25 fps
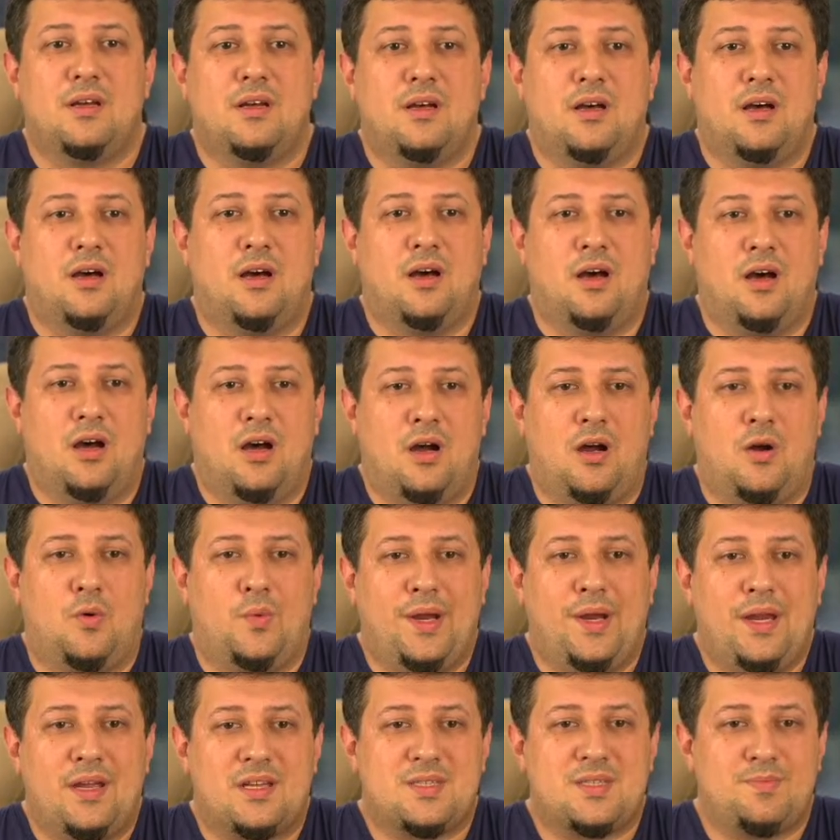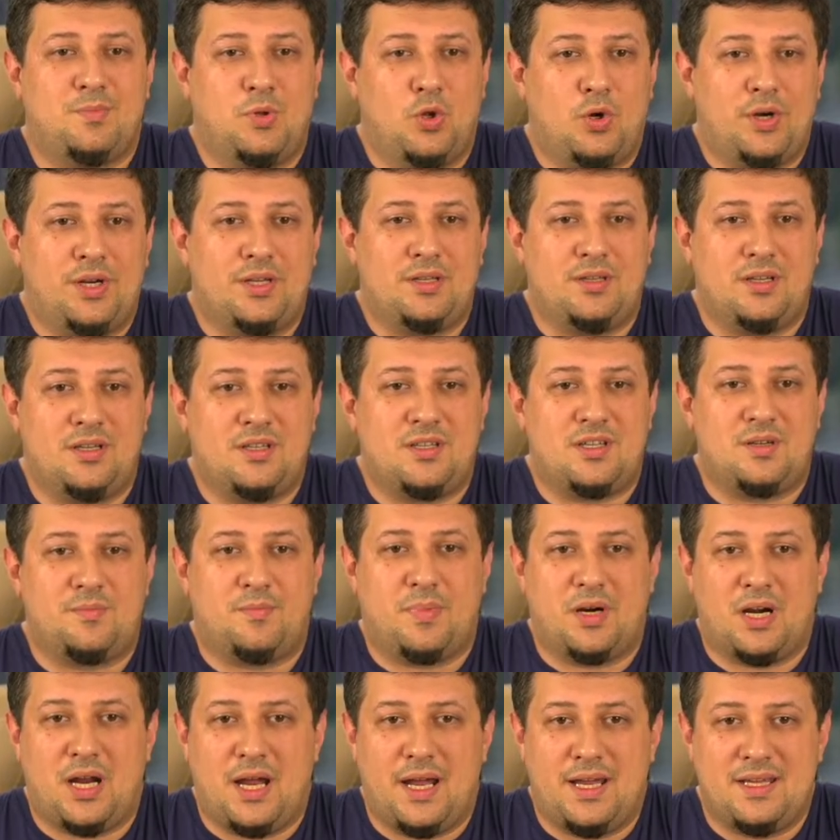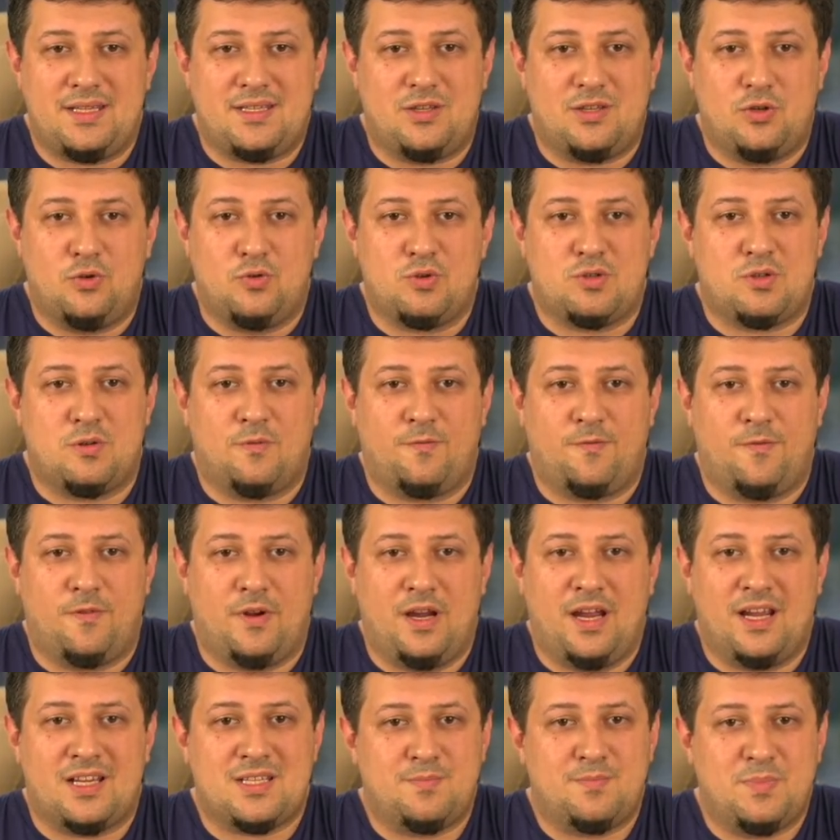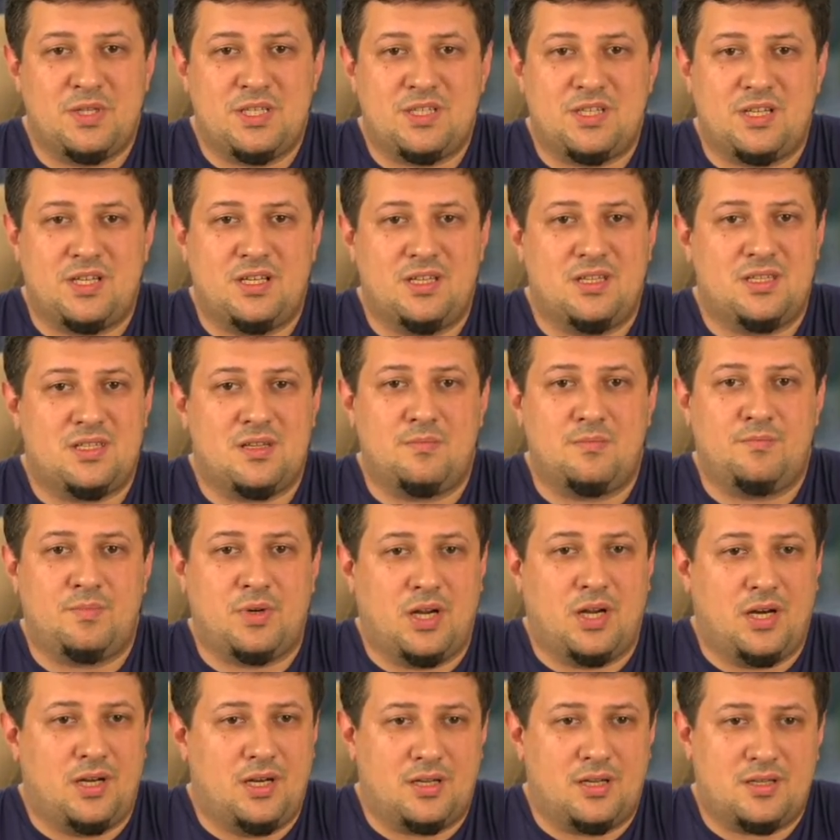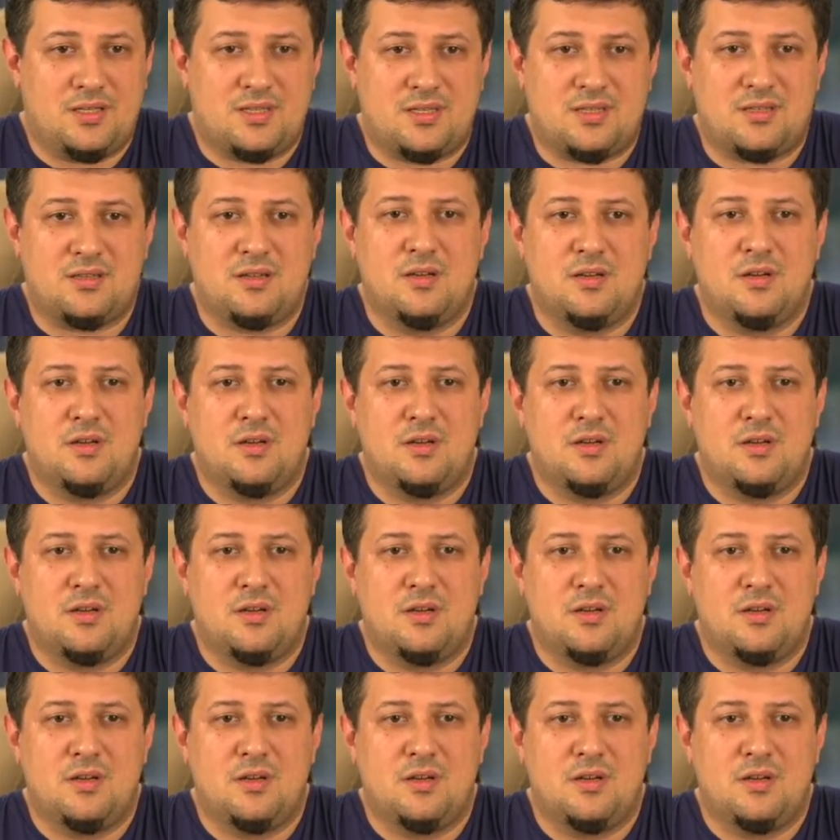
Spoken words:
We're exploring enterprise use of expertise and products.